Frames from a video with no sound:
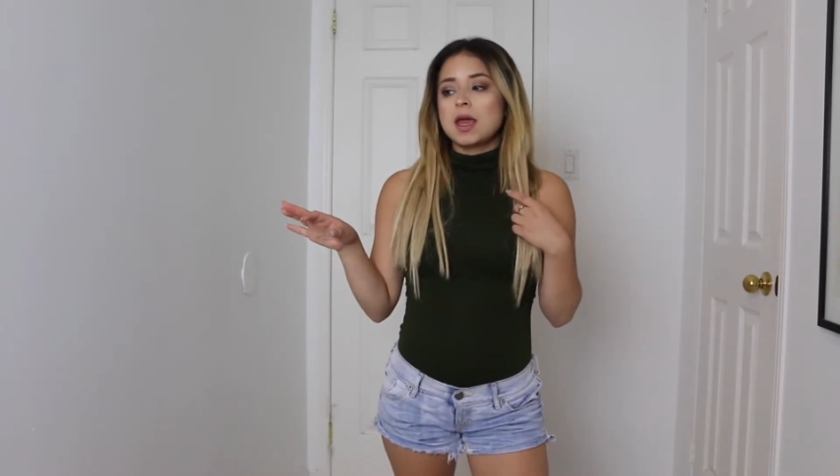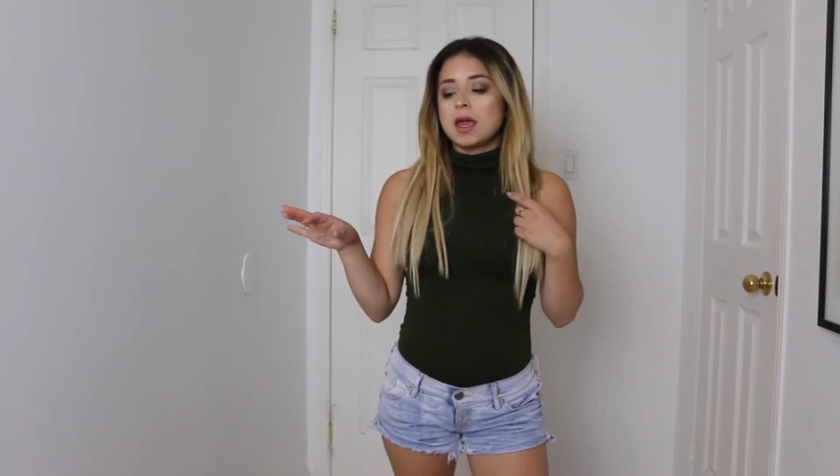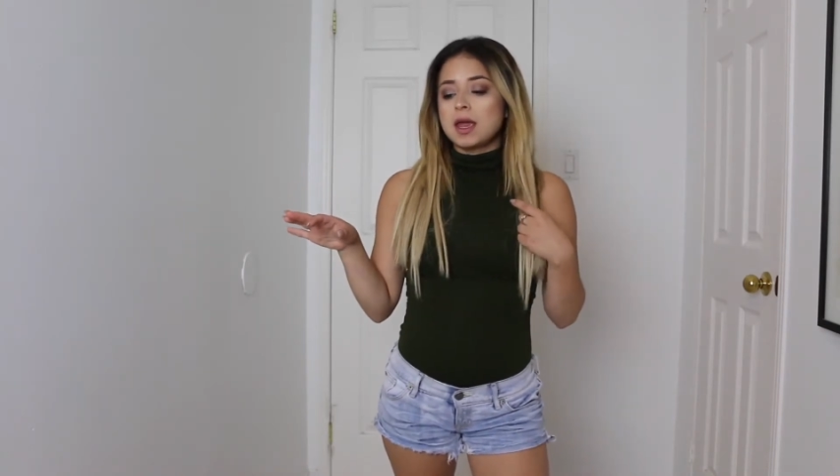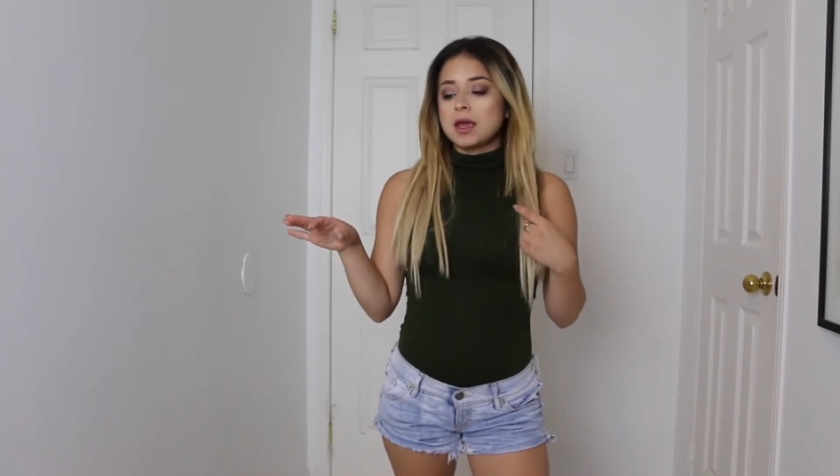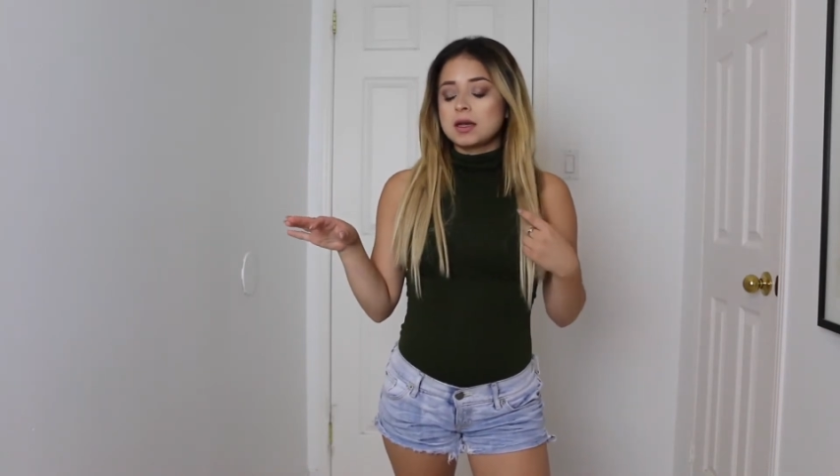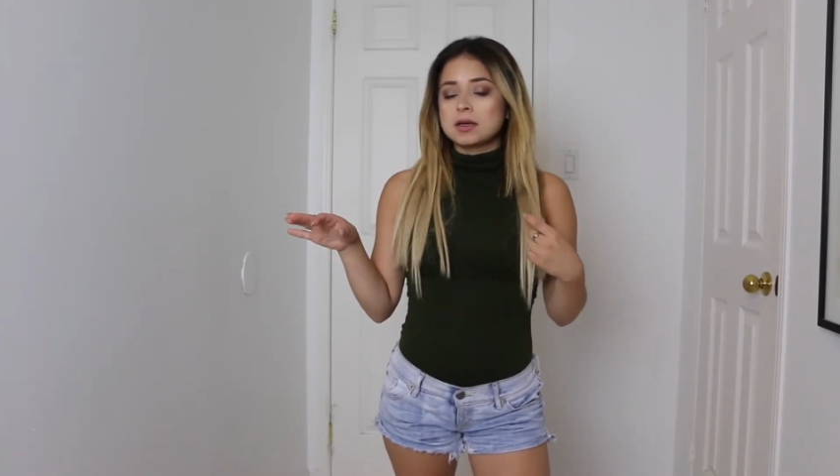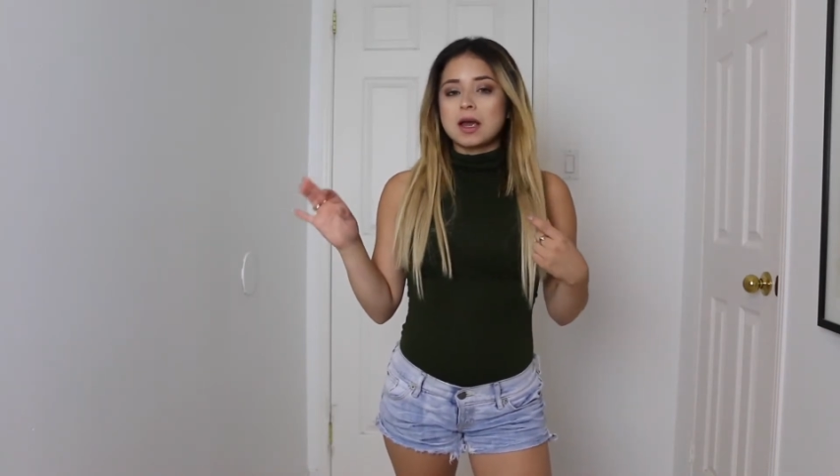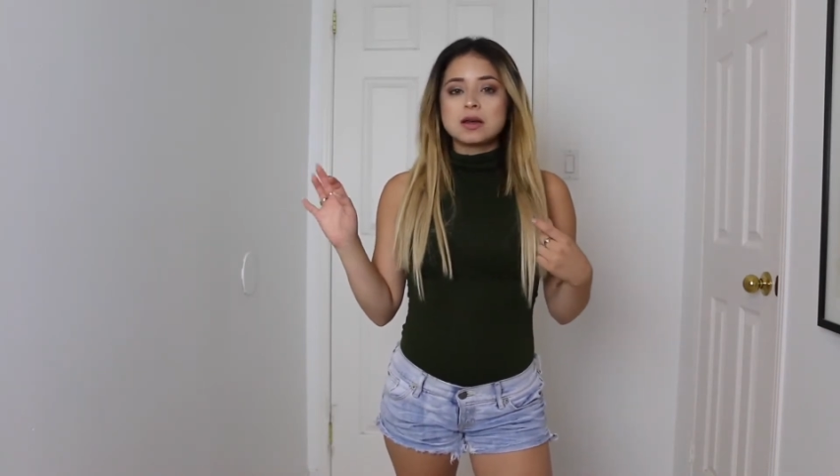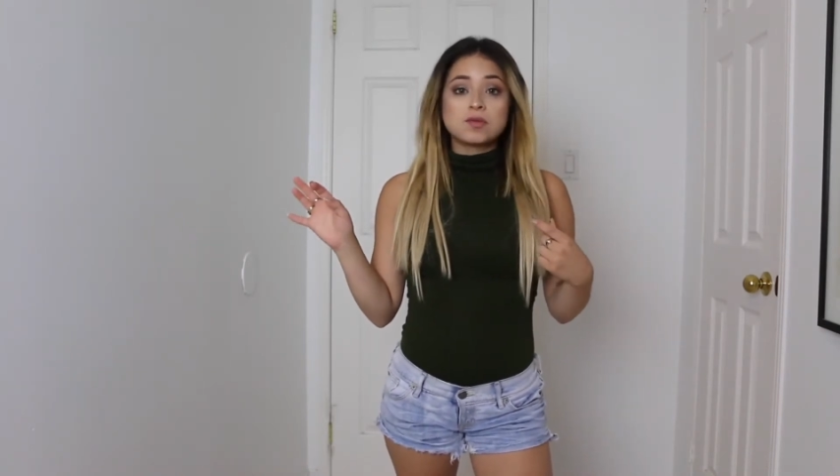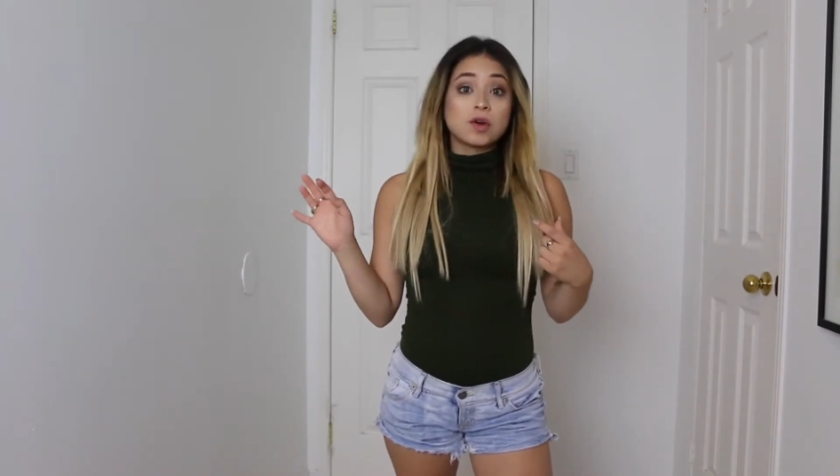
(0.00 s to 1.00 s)
and
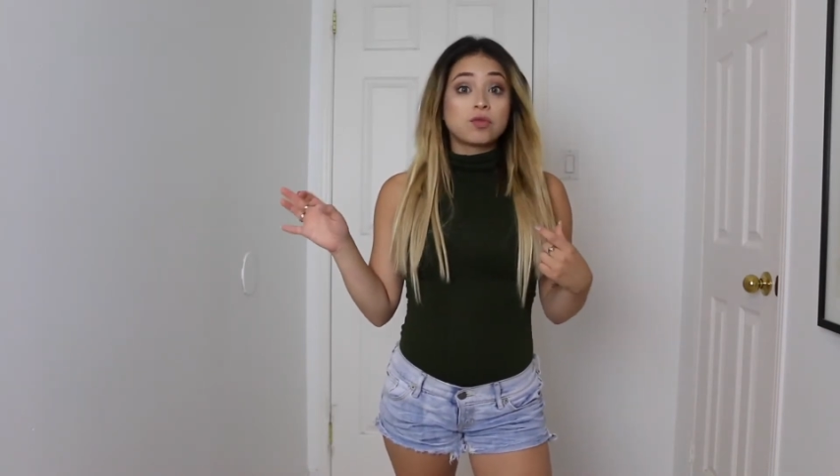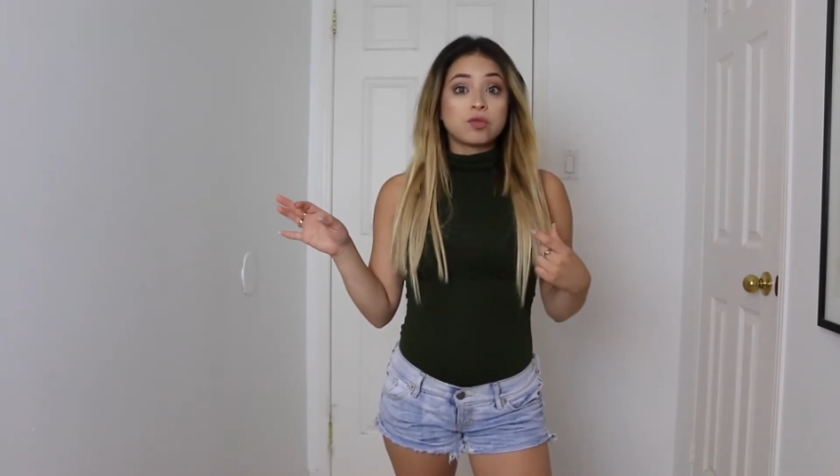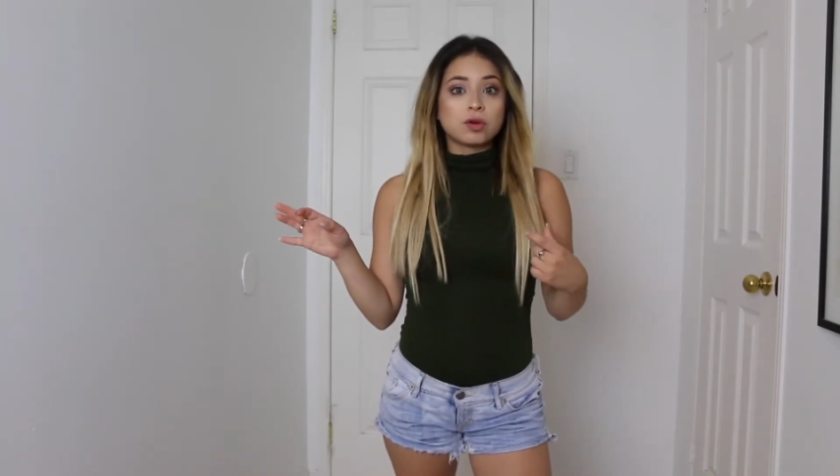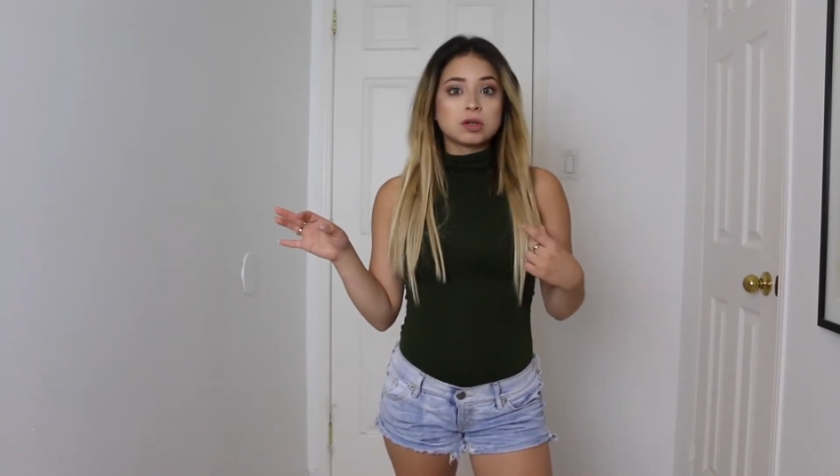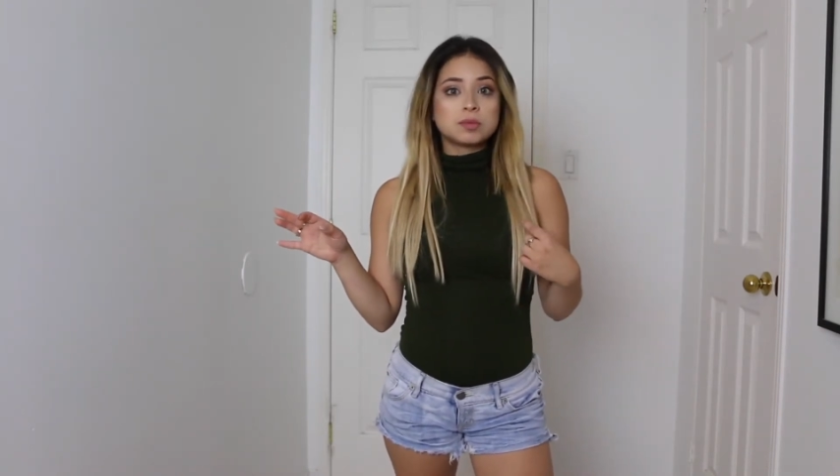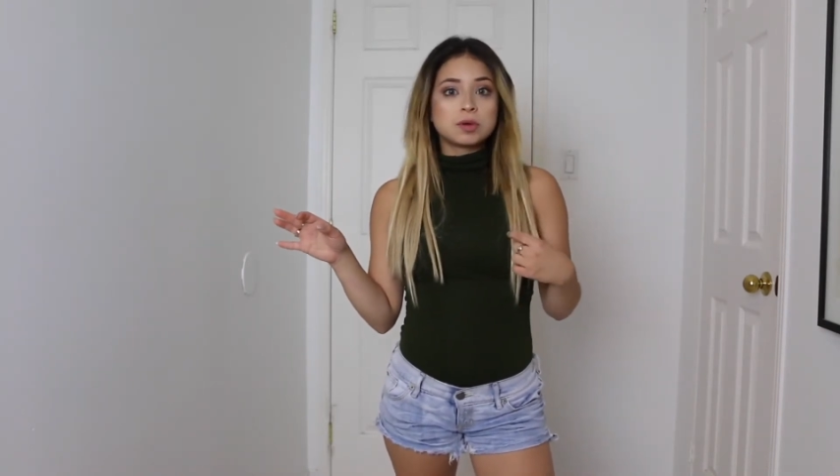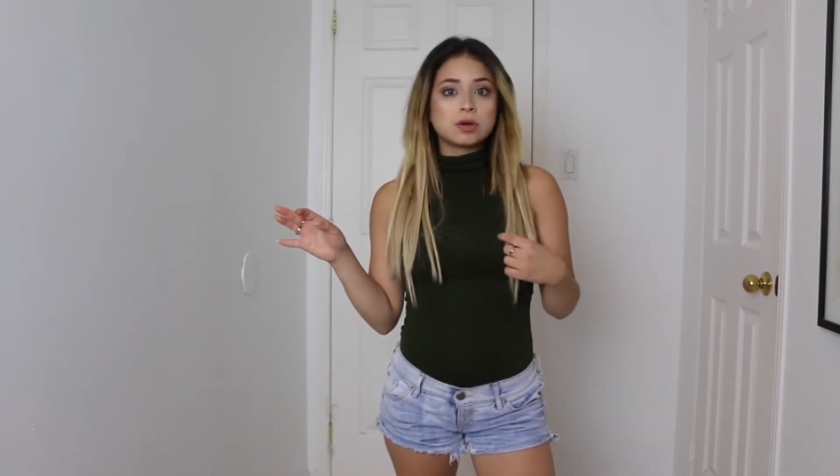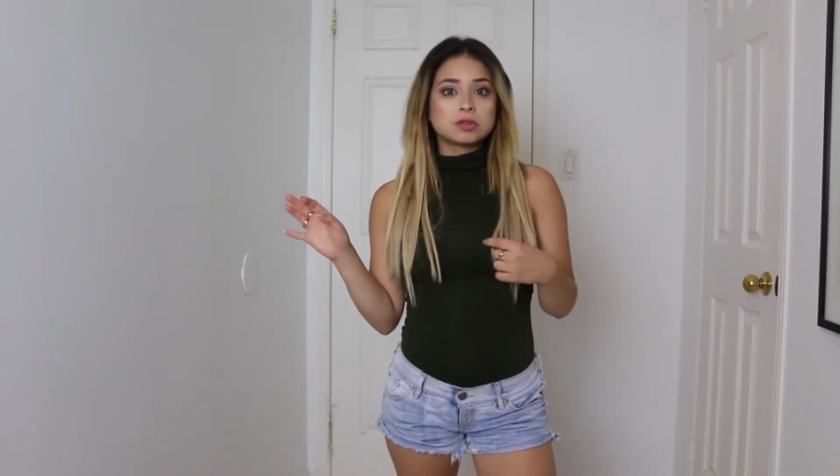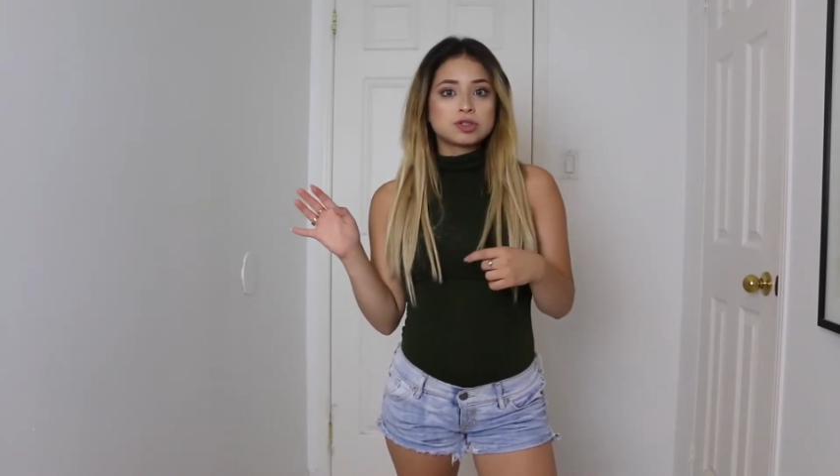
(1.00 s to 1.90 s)
kind of affordable,